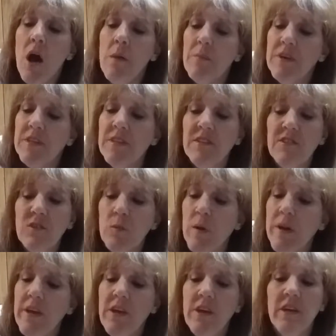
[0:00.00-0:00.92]
But this
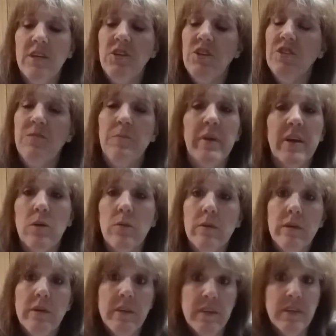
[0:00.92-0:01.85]
way you can just make a
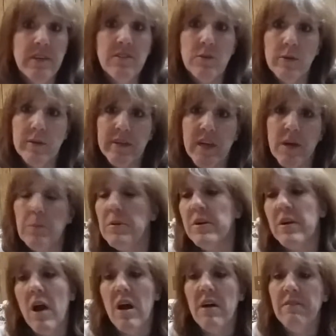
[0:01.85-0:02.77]
really nice quick cup
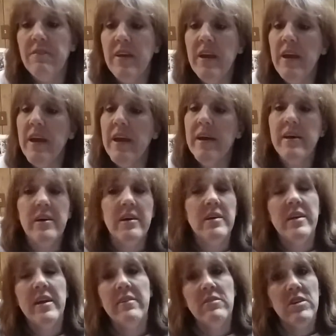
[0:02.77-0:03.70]
of coffee
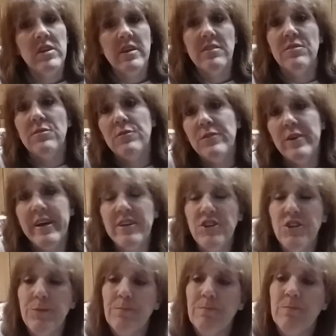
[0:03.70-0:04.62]
and have it nice and
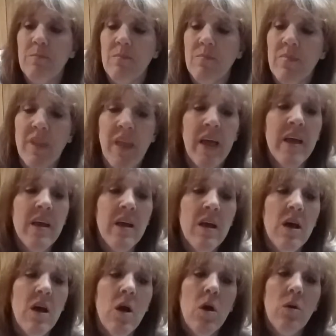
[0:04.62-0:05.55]
fresh.
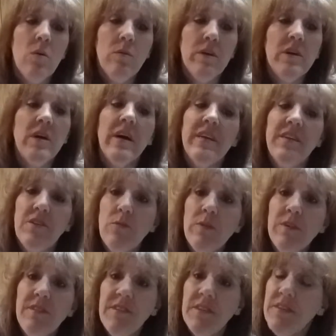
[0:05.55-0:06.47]
Well, I did
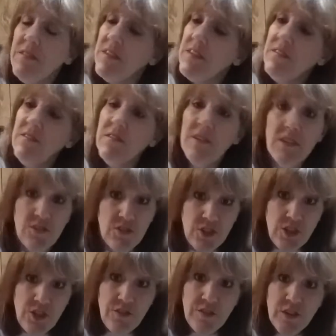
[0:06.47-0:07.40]
receive this in
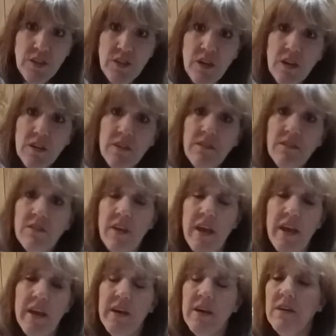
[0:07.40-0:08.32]
exchange for an honest
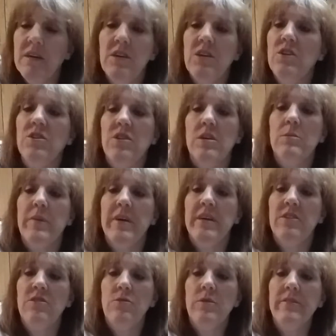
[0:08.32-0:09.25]
and
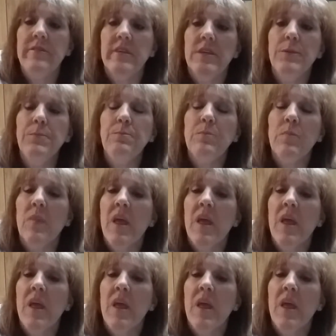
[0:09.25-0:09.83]
unbiased review,